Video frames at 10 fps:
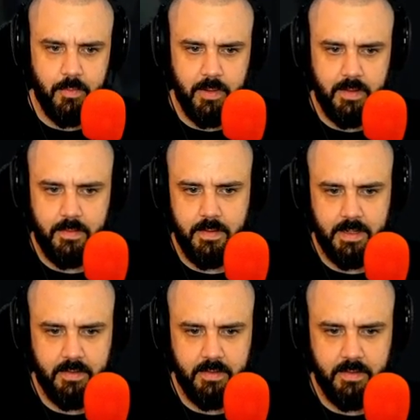well, I
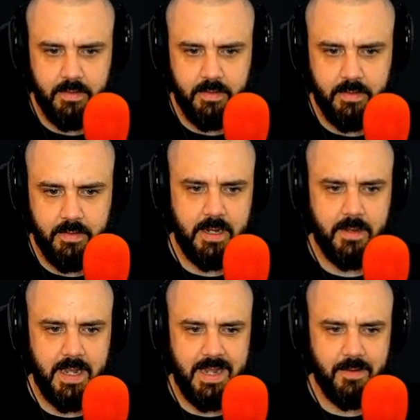guess I'm going to bring in another
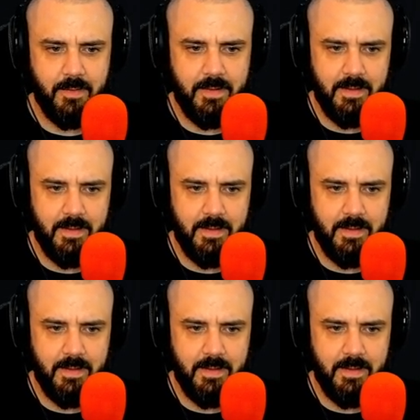candle.